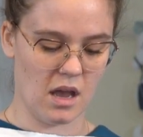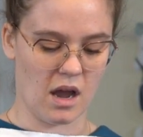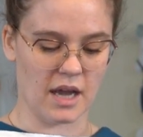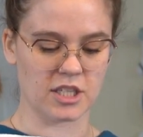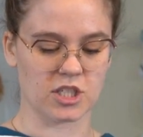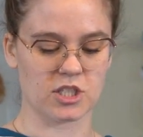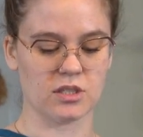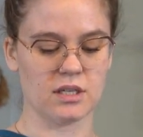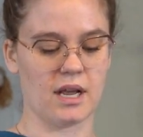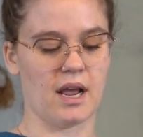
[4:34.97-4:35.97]
I
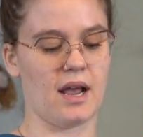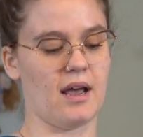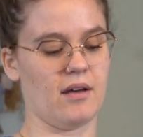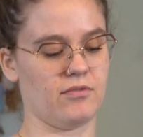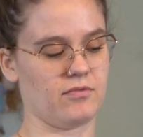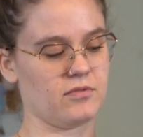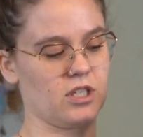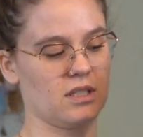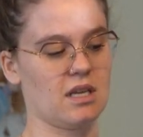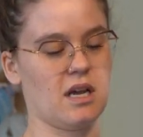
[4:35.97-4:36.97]
should have
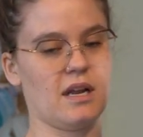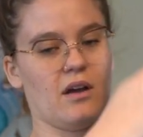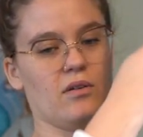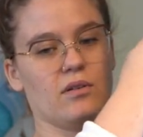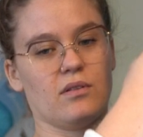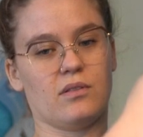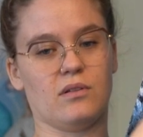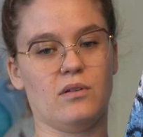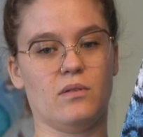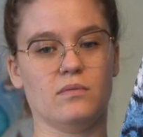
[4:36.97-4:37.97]
just cut out
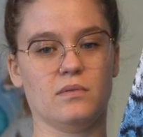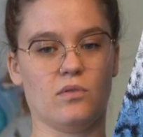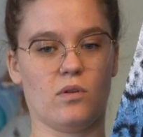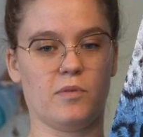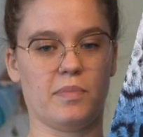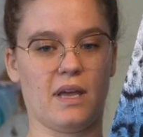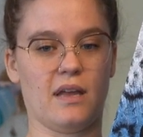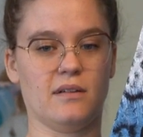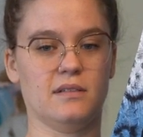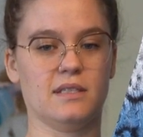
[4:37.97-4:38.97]
the normal
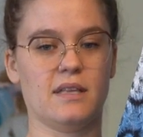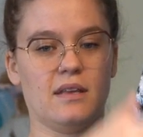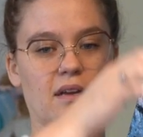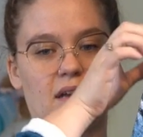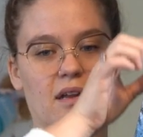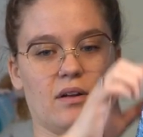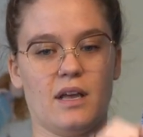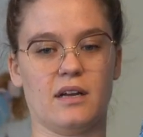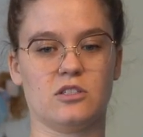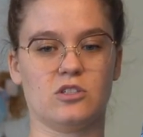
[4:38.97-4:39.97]
panels and then cut out
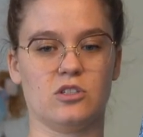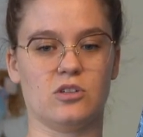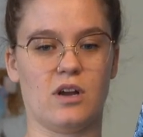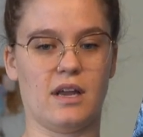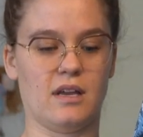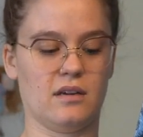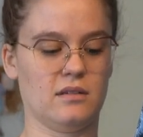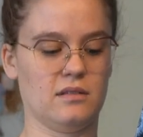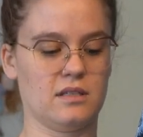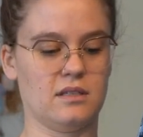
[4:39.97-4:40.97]
extra
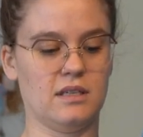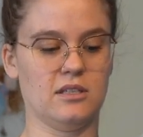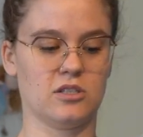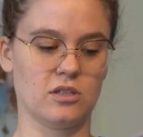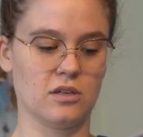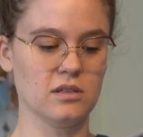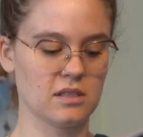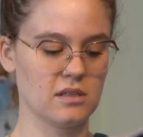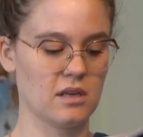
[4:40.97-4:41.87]
triangles to insert.